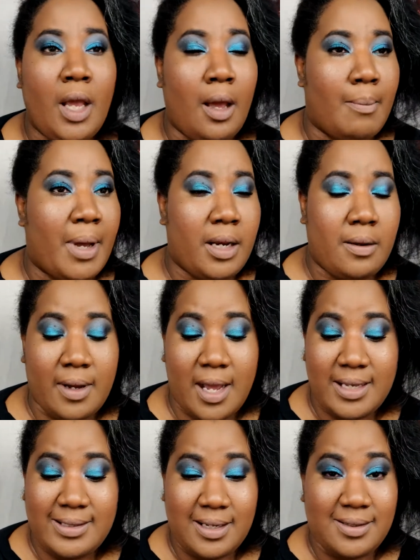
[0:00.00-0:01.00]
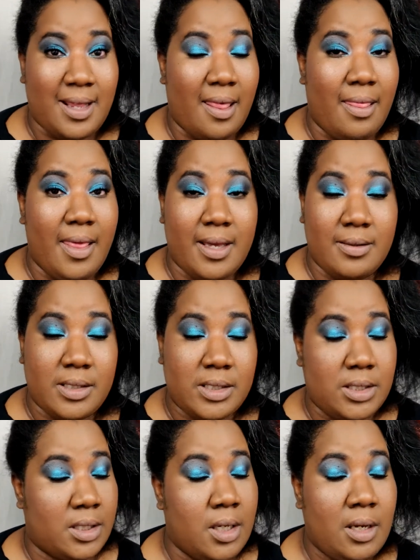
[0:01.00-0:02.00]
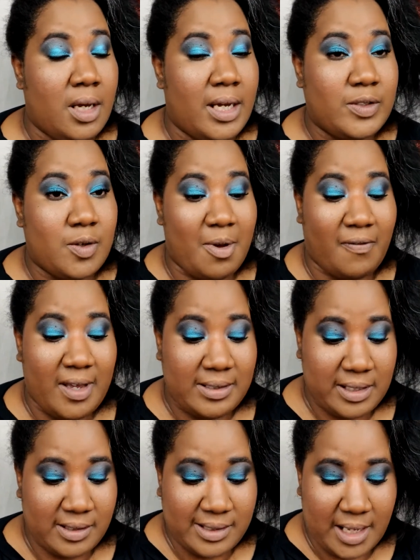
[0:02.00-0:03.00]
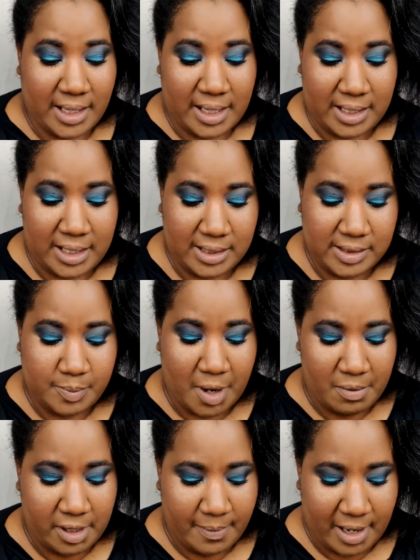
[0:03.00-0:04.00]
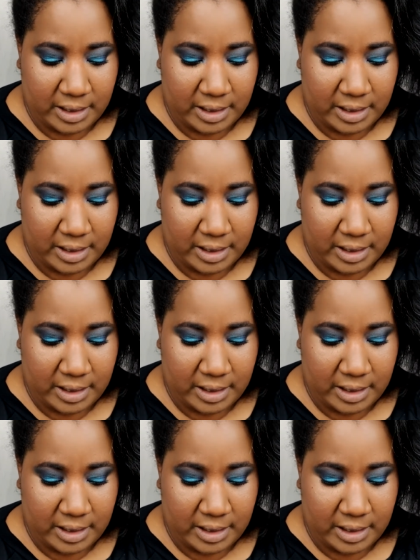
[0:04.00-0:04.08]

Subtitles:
But anyway, guys, yes, this is what my face looks like. It is probably about